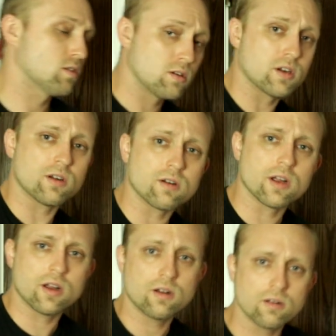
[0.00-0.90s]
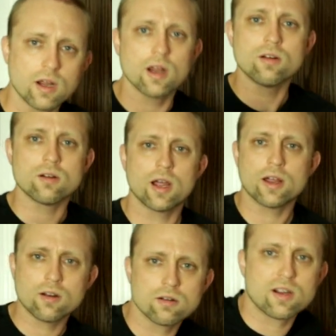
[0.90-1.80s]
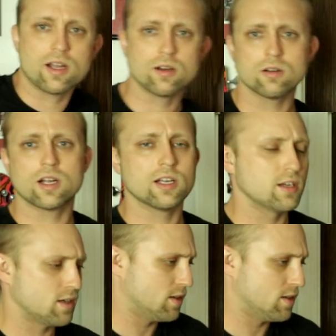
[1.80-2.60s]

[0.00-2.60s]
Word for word: Alright, alright, alright, alright, alright, alright.